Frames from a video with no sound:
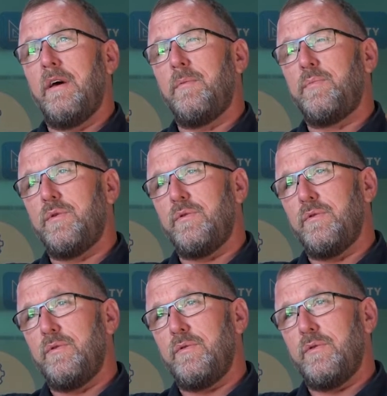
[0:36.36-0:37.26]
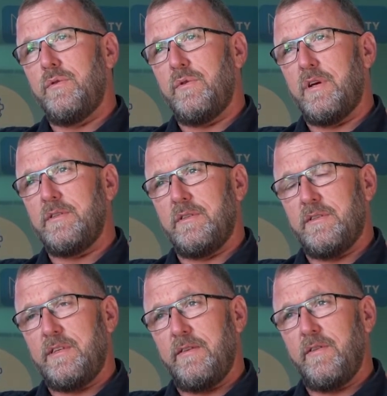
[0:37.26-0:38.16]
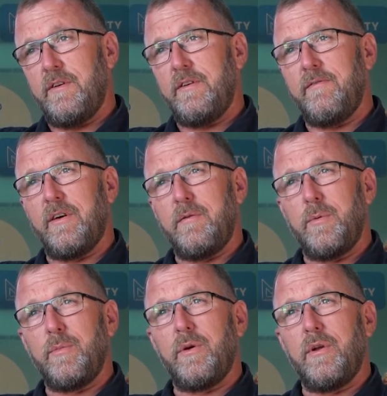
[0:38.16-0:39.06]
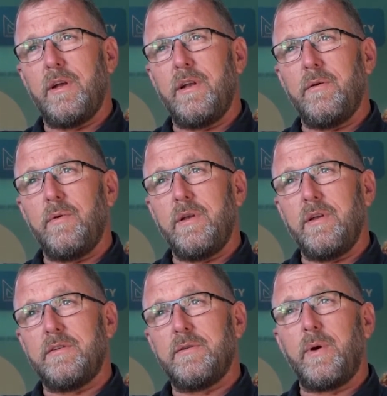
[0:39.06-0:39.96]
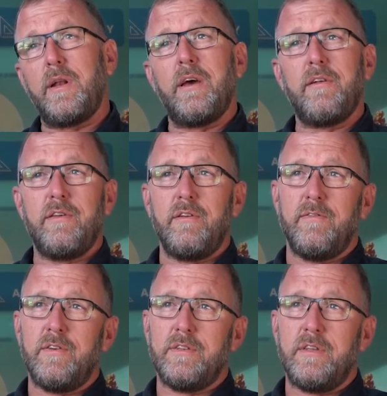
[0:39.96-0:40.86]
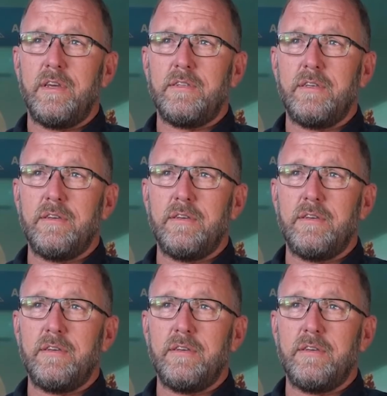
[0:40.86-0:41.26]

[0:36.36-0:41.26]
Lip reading: up to 2007, if I remember correctly, when it spun out of the university as